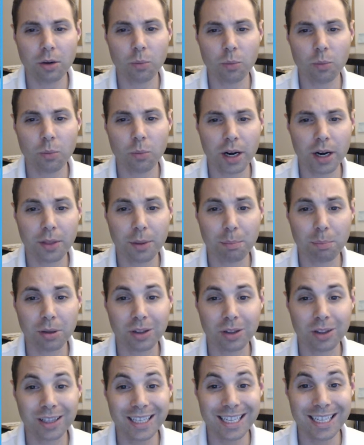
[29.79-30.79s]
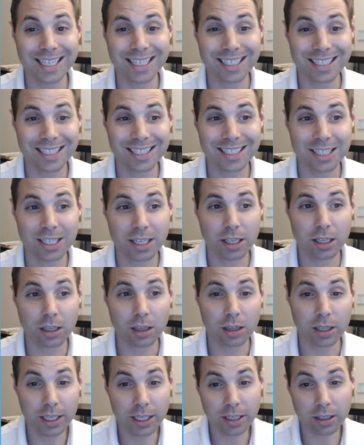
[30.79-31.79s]
where the police
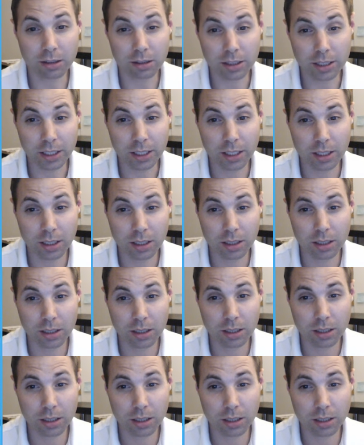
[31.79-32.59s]
legally